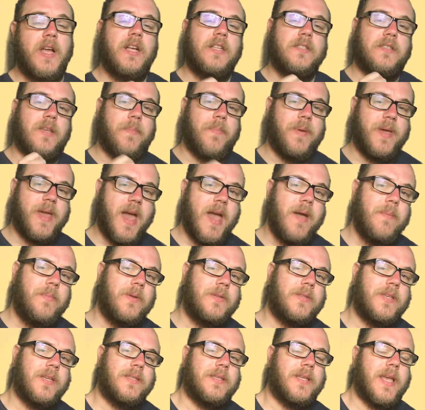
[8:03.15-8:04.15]
to be able
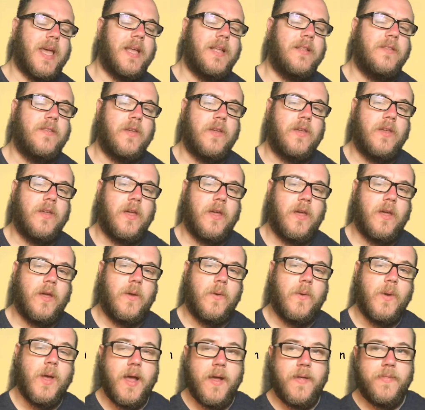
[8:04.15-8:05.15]
to say to you
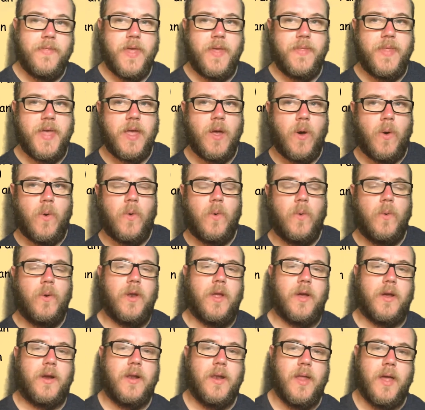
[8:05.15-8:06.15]
that they all
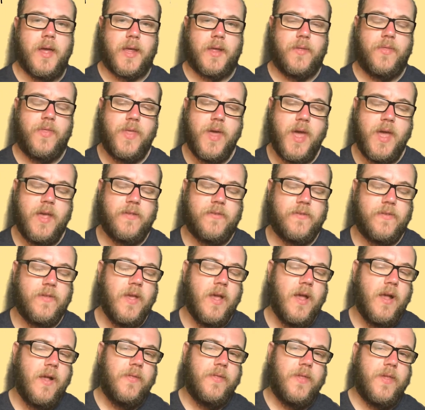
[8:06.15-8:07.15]
look like this,
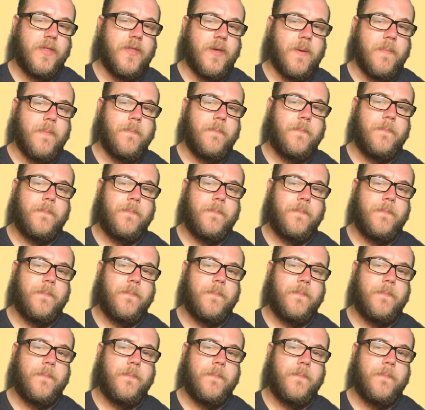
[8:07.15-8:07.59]
that the